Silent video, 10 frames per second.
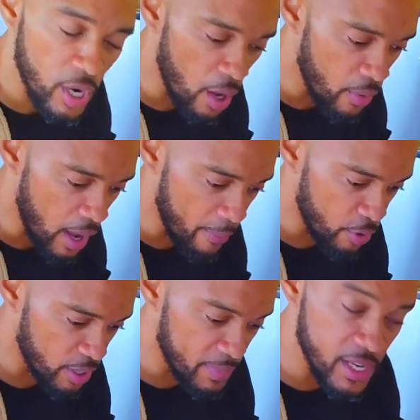now, I'm
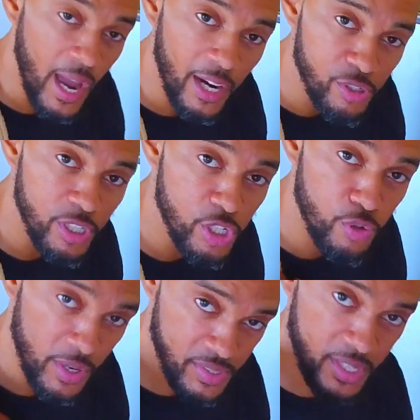going to be actually
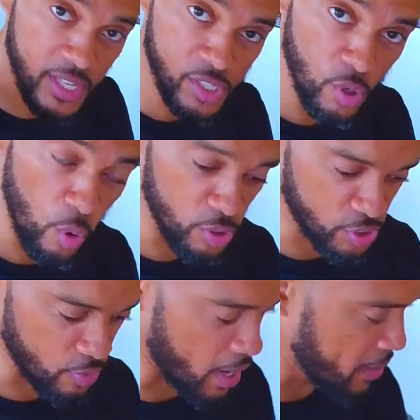dressing this
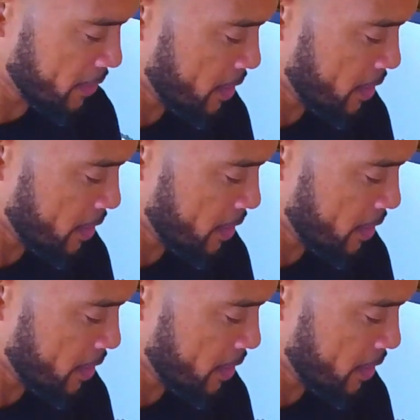oats, right?